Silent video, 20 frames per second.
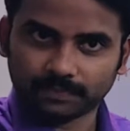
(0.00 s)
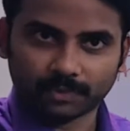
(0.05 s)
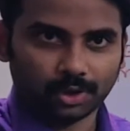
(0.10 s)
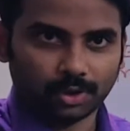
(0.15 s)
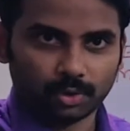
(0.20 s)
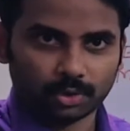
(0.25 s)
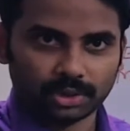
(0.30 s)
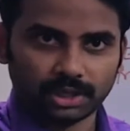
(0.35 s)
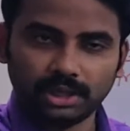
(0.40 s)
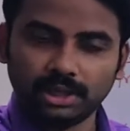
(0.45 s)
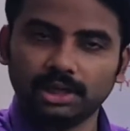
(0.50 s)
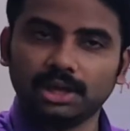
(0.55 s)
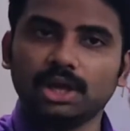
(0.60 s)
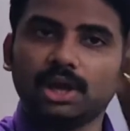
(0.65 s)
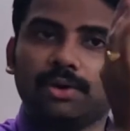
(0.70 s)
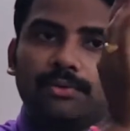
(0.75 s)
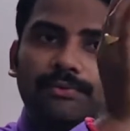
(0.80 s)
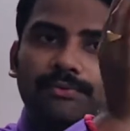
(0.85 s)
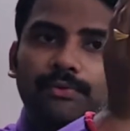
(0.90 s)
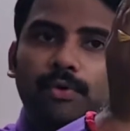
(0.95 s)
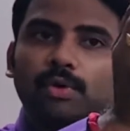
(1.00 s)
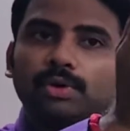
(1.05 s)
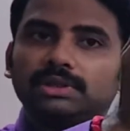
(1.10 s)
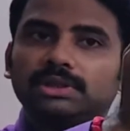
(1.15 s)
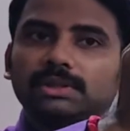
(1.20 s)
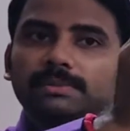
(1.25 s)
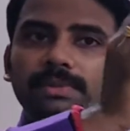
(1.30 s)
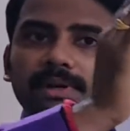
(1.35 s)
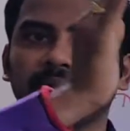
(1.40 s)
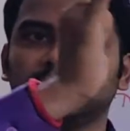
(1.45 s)
Okay, 4th
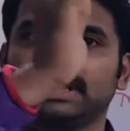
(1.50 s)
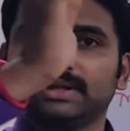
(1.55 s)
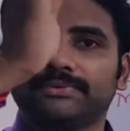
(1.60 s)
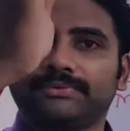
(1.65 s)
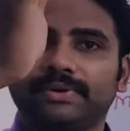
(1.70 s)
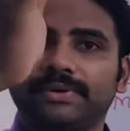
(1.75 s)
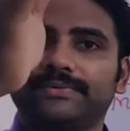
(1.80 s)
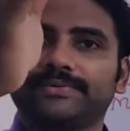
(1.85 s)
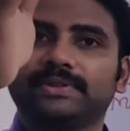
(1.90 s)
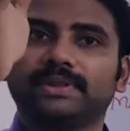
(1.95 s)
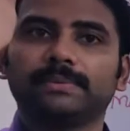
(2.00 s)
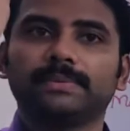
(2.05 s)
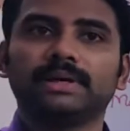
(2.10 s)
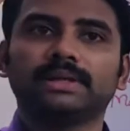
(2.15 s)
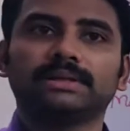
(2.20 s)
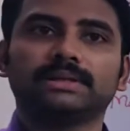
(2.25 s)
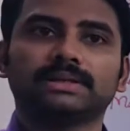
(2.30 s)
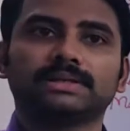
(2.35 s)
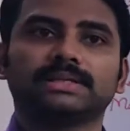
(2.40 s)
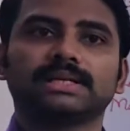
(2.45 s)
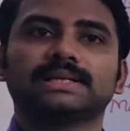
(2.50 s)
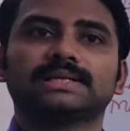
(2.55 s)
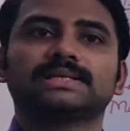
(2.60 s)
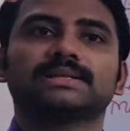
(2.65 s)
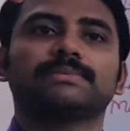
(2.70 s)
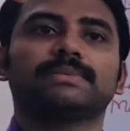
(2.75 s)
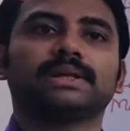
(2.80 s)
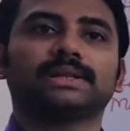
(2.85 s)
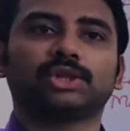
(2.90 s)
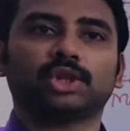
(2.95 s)
month, 5th month, 6th
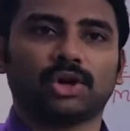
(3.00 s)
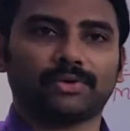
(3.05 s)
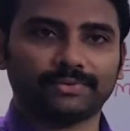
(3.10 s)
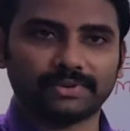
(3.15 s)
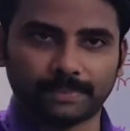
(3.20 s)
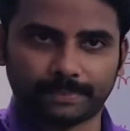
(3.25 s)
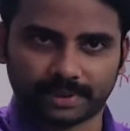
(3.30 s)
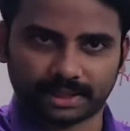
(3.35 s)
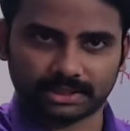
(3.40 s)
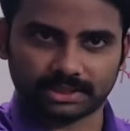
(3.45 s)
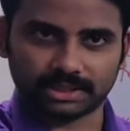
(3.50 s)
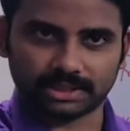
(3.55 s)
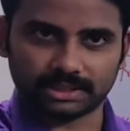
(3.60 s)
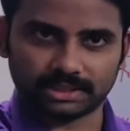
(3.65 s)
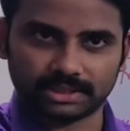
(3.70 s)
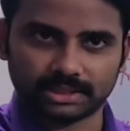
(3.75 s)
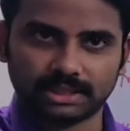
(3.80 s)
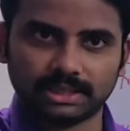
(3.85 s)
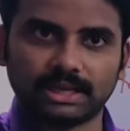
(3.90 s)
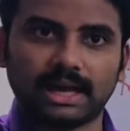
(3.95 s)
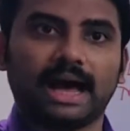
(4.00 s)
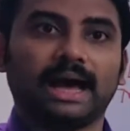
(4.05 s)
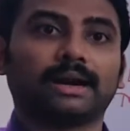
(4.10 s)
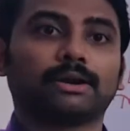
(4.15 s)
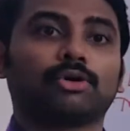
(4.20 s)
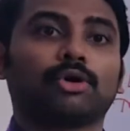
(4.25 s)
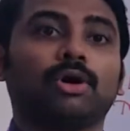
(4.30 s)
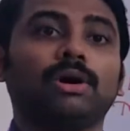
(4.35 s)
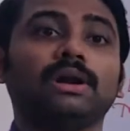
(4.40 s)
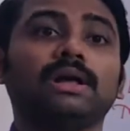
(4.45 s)
month of the pregnancy are
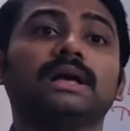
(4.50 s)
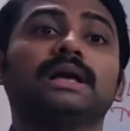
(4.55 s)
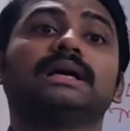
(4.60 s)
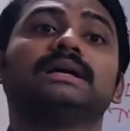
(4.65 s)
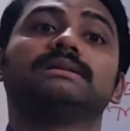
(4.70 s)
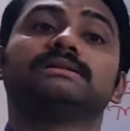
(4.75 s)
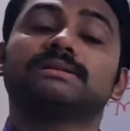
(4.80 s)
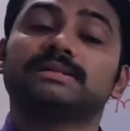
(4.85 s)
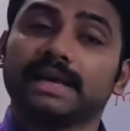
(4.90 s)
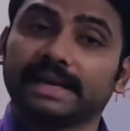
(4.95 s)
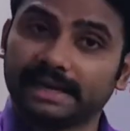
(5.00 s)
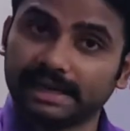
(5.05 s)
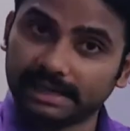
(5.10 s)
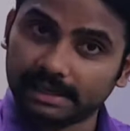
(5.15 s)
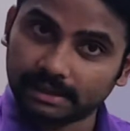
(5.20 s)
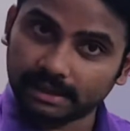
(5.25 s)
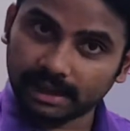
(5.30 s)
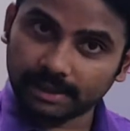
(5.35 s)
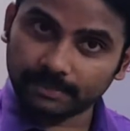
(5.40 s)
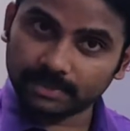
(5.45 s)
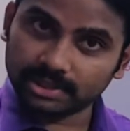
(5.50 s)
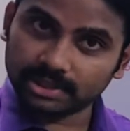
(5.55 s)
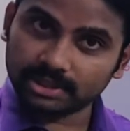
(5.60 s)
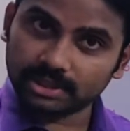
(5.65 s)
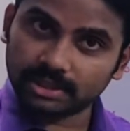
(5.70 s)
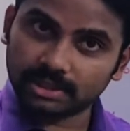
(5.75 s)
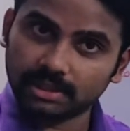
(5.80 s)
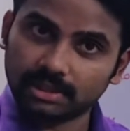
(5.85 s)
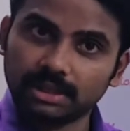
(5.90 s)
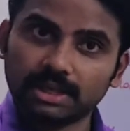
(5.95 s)
called second
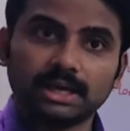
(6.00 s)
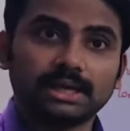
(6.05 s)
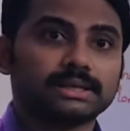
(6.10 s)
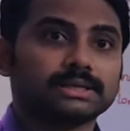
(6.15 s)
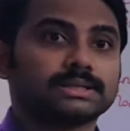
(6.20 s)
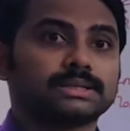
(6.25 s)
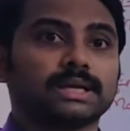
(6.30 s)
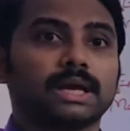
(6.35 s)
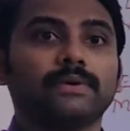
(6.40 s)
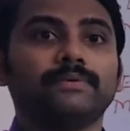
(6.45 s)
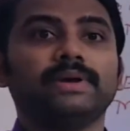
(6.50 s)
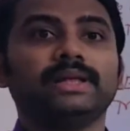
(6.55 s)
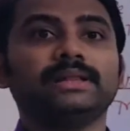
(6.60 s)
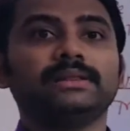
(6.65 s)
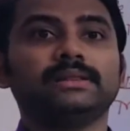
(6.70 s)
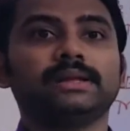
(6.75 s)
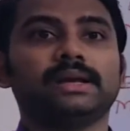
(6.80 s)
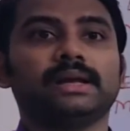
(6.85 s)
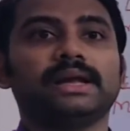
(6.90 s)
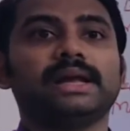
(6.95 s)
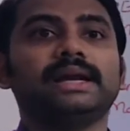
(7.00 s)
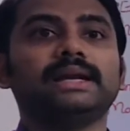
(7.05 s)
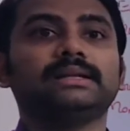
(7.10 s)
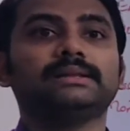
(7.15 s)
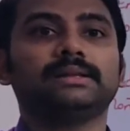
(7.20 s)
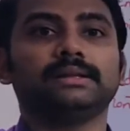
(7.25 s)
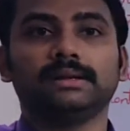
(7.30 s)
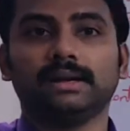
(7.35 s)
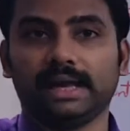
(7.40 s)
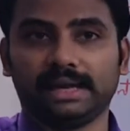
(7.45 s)
trimester. 7th, 8th,
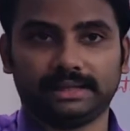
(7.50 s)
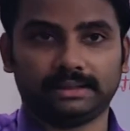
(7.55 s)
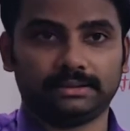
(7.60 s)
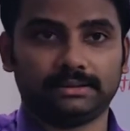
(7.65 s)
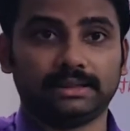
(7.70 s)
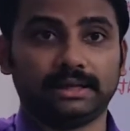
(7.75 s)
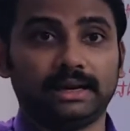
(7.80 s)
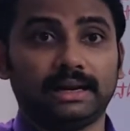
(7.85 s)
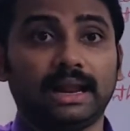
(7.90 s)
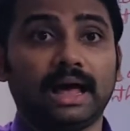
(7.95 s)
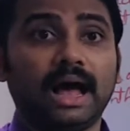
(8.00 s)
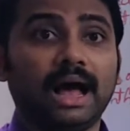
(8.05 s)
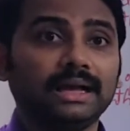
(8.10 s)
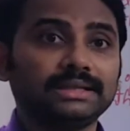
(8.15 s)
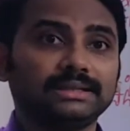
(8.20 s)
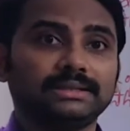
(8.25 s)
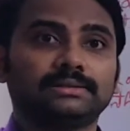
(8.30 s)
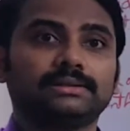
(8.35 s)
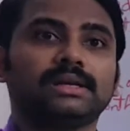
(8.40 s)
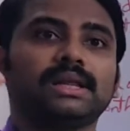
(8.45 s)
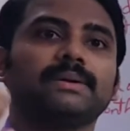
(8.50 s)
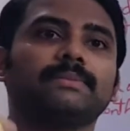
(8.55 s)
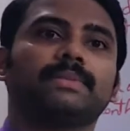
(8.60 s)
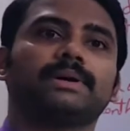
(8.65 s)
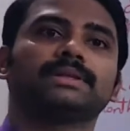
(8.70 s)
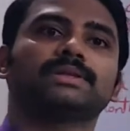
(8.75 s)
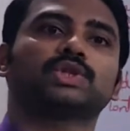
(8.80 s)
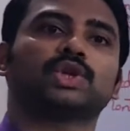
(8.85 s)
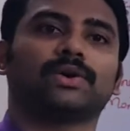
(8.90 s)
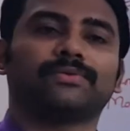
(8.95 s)
9th, the last 3
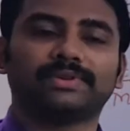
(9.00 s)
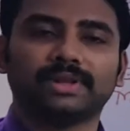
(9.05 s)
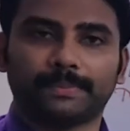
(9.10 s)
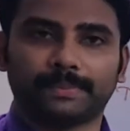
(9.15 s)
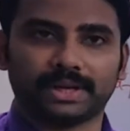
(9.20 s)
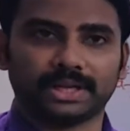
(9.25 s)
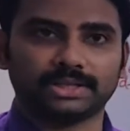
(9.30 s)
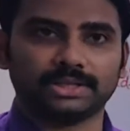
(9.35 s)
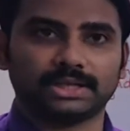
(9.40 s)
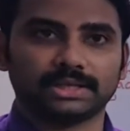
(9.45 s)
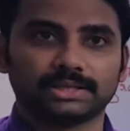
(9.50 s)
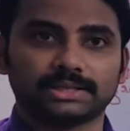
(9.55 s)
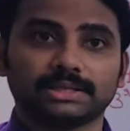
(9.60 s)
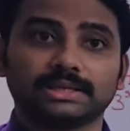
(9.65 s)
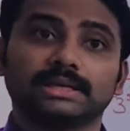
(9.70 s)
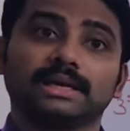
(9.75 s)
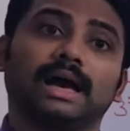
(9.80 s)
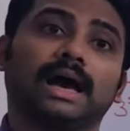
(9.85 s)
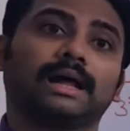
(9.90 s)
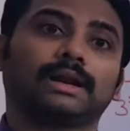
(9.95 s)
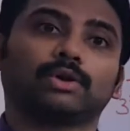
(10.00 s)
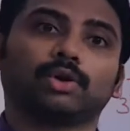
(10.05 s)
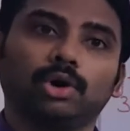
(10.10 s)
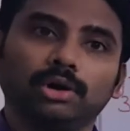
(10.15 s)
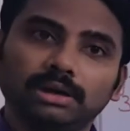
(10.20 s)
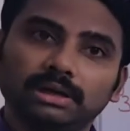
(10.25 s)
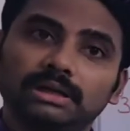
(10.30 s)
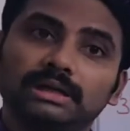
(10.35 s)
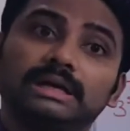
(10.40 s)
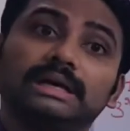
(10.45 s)
months of the pregnancy are
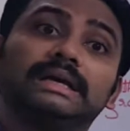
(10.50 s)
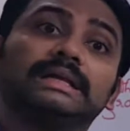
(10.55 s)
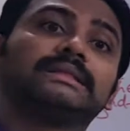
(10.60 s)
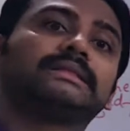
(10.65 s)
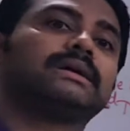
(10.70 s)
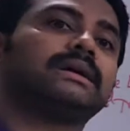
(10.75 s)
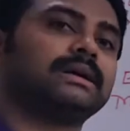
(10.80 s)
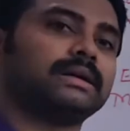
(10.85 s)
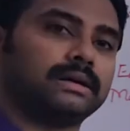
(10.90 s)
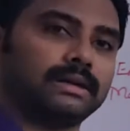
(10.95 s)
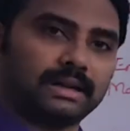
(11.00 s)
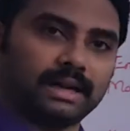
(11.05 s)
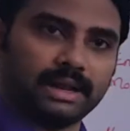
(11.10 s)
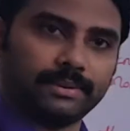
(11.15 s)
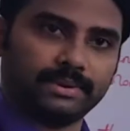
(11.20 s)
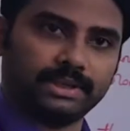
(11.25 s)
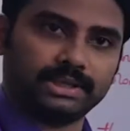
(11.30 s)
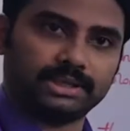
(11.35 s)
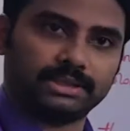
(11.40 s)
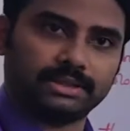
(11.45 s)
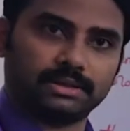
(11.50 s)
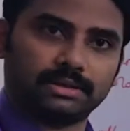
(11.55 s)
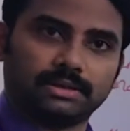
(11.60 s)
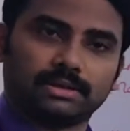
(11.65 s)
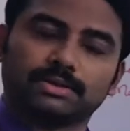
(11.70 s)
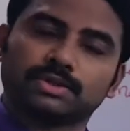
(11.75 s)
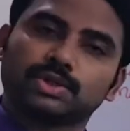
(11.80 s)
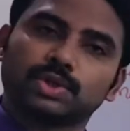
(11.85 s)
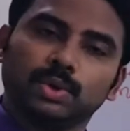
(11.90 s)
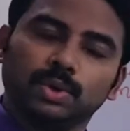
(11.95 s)
called third trimester.
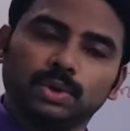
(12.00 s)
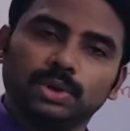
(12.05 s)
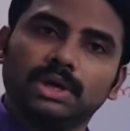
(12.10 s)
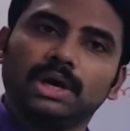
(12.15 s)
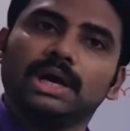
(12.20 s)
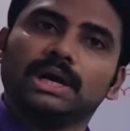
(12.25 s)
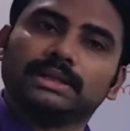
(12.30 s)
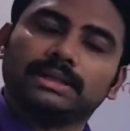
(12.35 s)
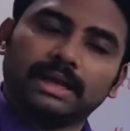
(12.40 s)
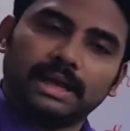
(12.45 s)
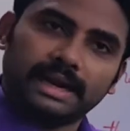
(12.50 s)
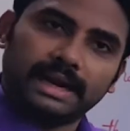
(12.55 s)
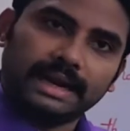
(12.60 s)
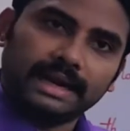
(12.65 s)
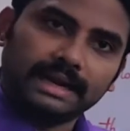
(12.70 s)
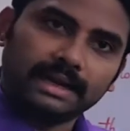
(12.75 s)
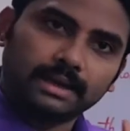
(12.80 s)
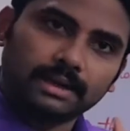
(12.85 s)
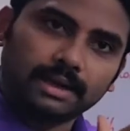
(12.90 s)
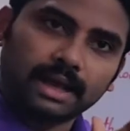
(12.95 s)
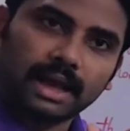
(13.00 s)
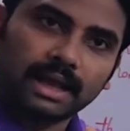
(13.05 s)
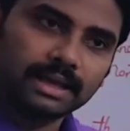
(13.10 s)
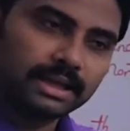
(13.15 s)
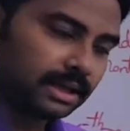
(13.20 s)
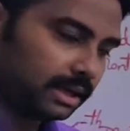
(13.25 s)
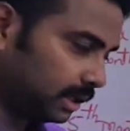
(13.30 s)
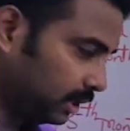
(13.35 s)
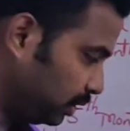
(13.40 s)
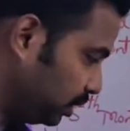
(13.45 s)
So the
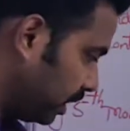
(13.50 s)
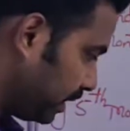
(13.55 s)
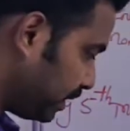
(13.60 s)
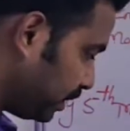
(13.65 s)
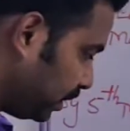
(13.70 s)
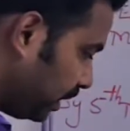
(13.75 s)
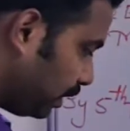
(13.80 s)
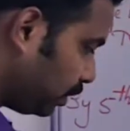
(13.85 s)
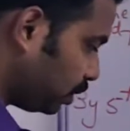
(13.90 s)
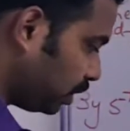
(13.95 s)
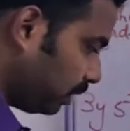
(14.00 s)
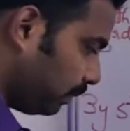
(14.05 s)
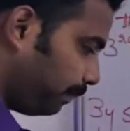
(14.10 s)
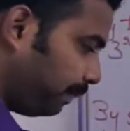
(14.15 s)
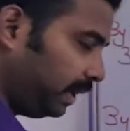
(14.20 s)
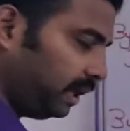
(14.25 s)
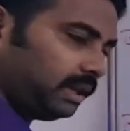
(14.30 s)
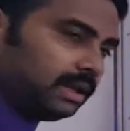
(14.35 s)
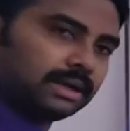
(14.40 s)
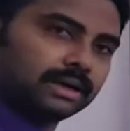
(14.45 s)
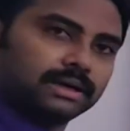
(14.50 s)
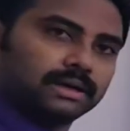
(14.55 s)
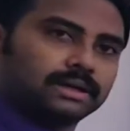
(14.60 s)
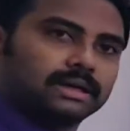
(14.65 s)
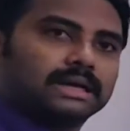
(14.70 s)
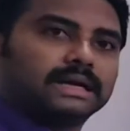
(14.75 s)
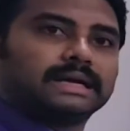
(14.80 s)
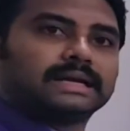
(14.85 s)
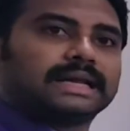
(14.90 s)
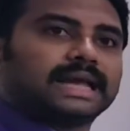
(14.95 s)
entire gestation period
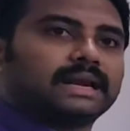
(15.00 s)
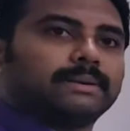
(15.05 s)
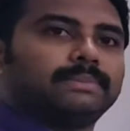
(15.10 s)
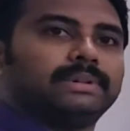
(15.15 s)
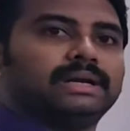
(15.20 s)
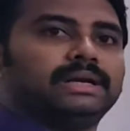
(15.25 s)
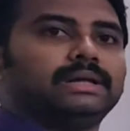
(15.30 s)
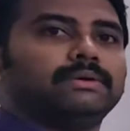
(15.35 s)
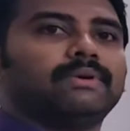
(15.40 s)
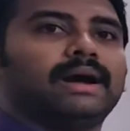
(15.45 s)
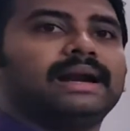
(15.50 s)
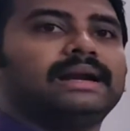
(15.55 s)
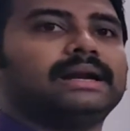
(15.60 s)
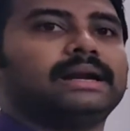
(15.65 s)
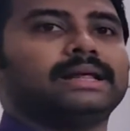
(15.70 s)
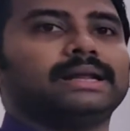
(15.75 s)
can be divided